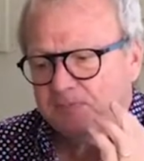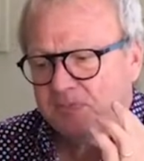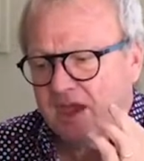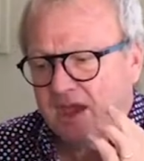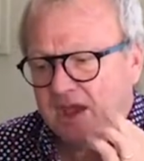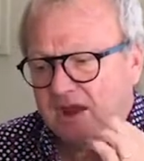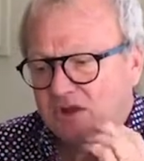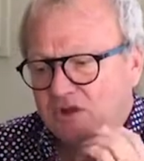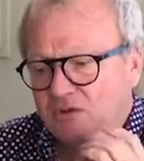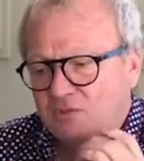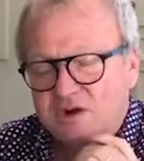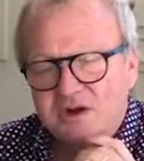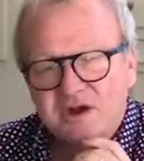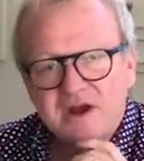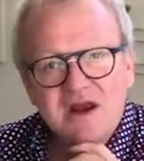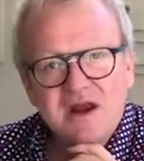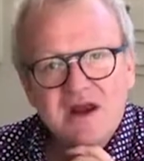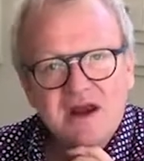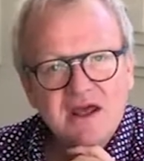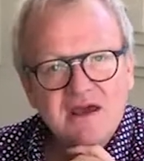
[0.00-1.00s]
And you would
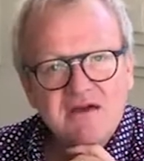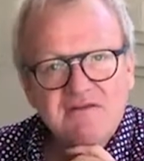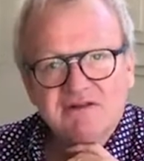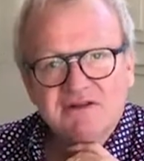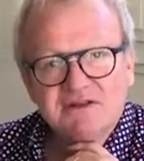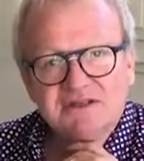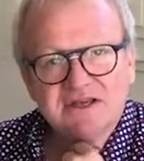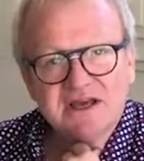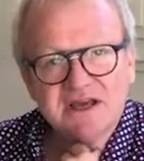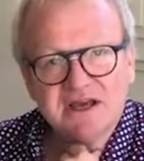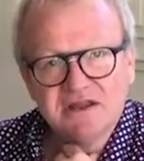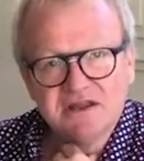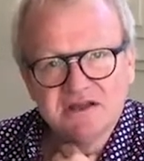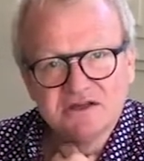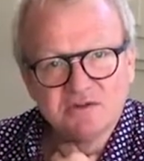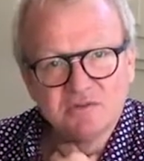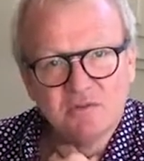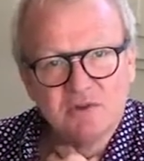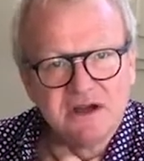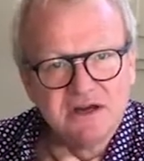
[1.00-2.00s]
never say
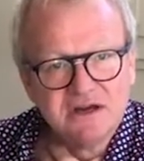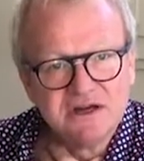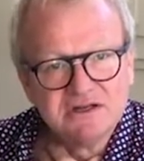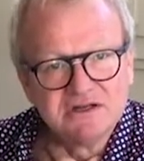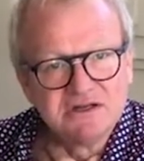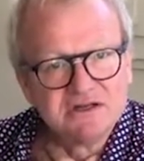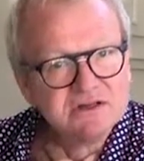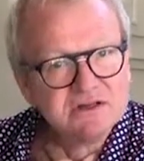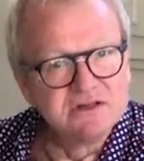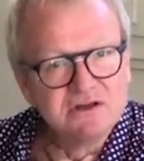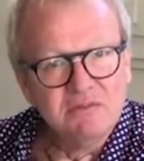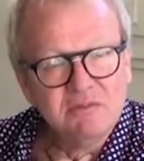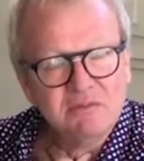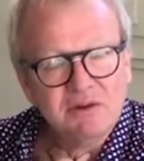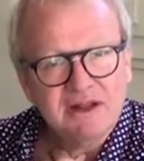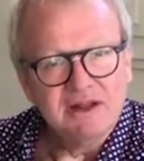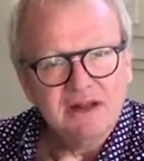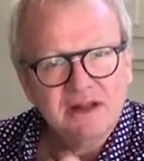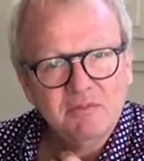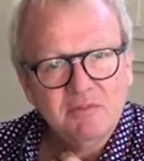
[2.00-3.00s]
this wine is
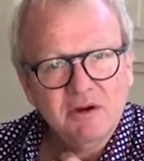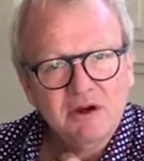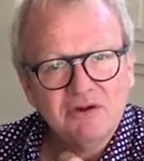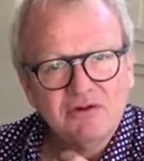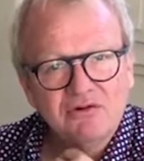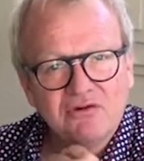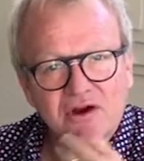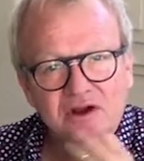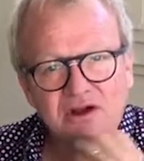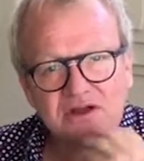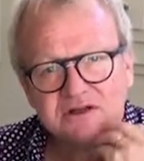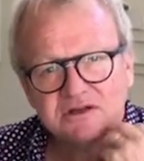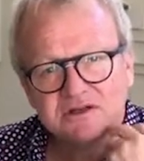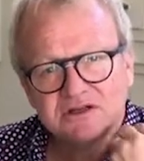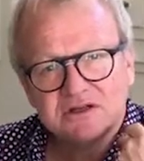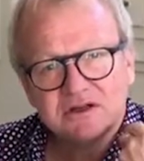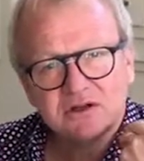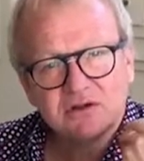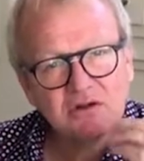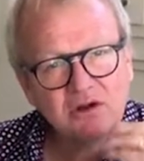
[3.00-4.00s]
completely bone dry.
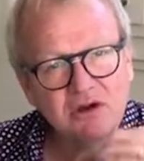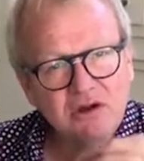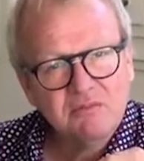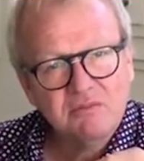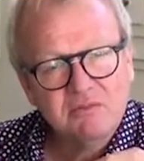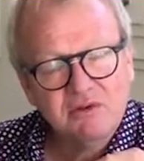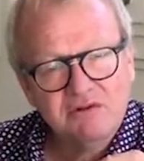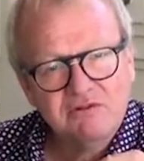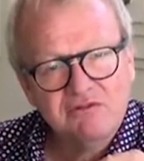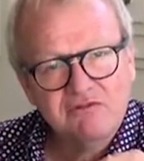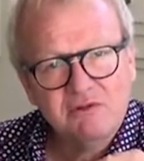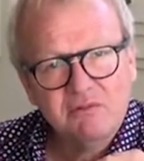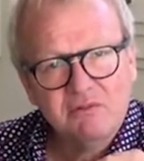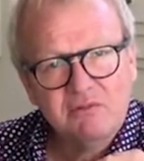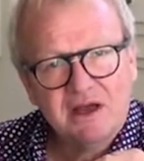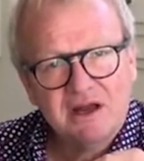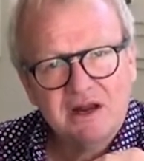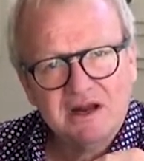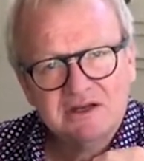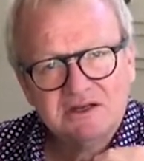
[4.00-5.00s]
Still got a beautiful
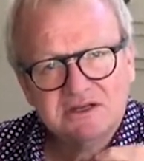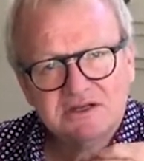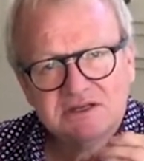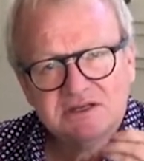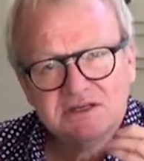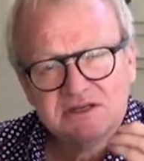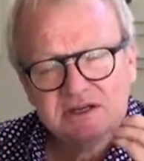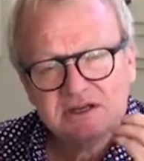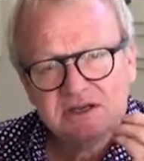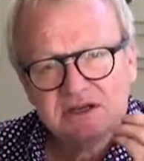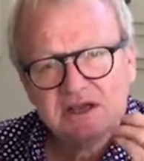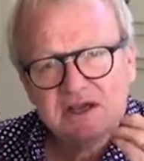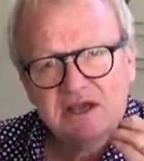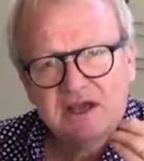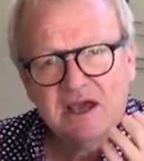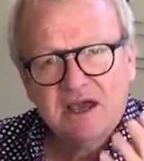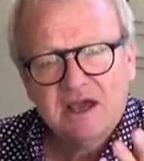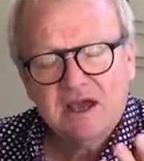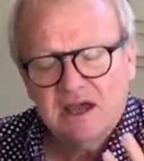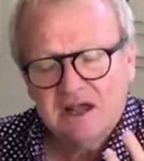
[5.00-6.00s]
balance,
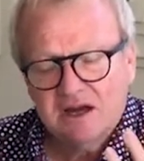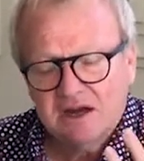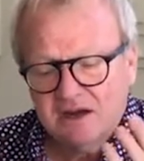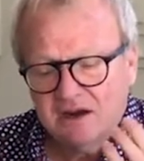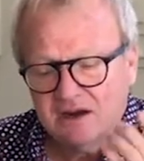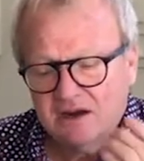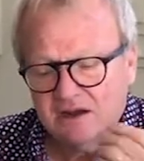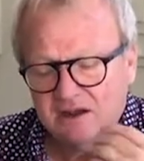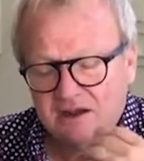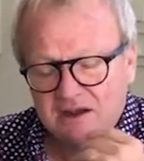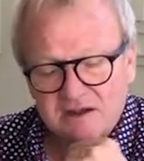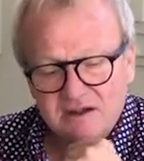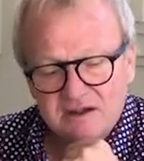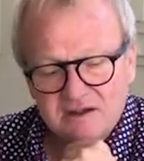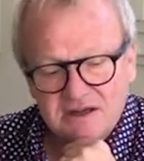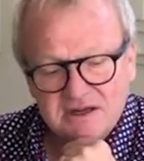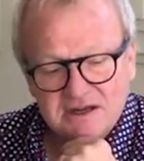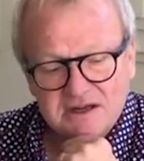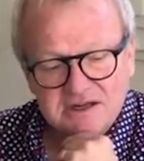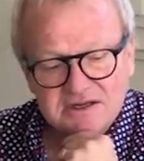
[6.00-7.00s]
and
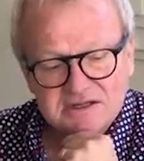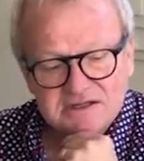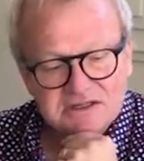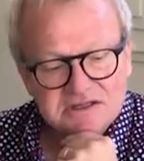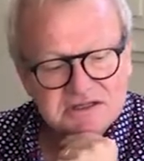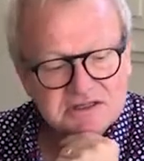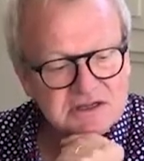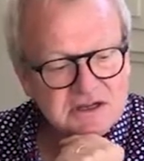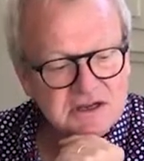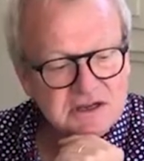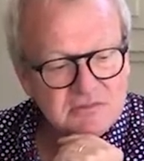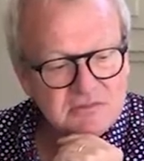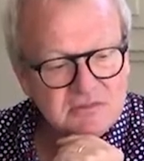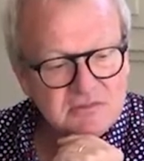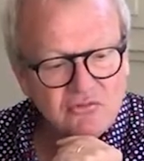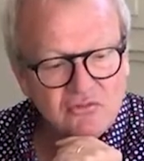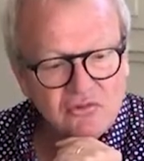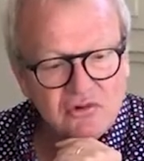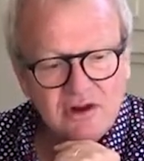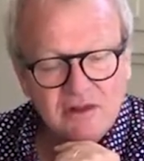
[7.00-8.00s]
it is
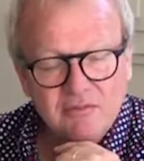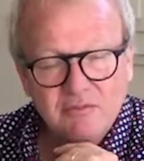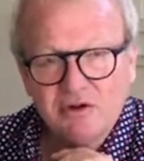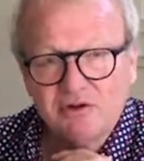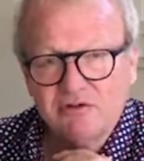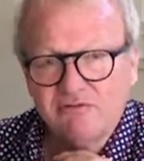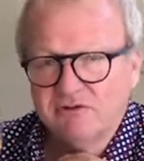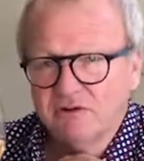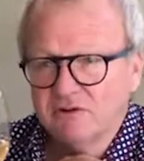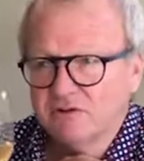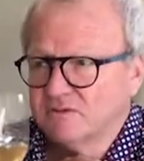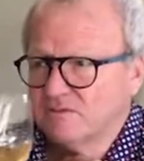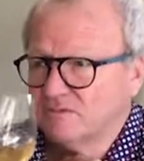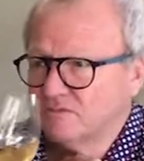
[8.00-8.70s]
really beautiful.